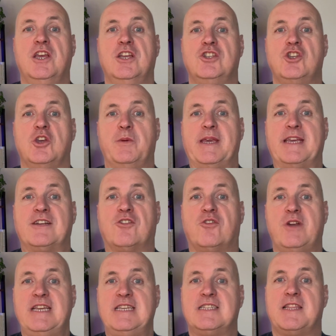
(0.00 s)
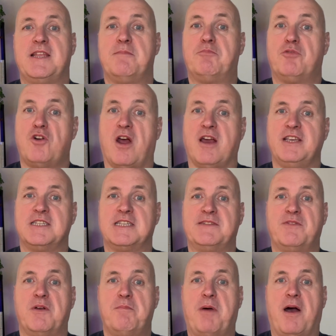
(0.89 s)
to increase the price
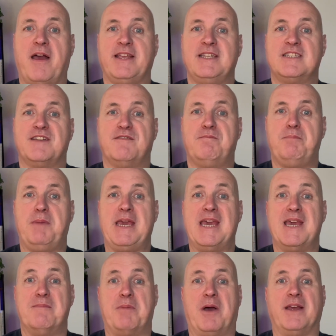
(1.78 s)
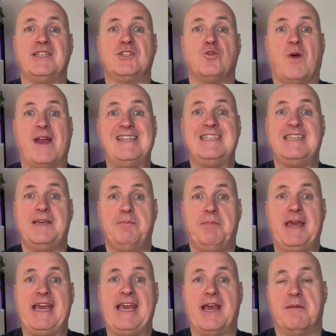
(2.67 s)
of a pint of beer by
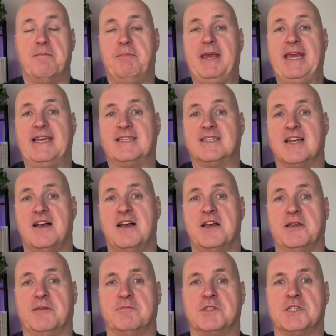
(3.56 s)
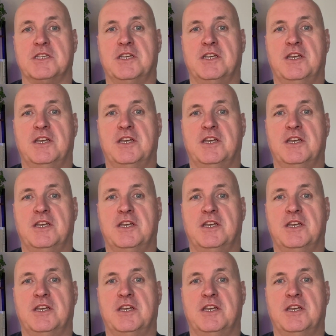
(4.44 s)
20p at peak times.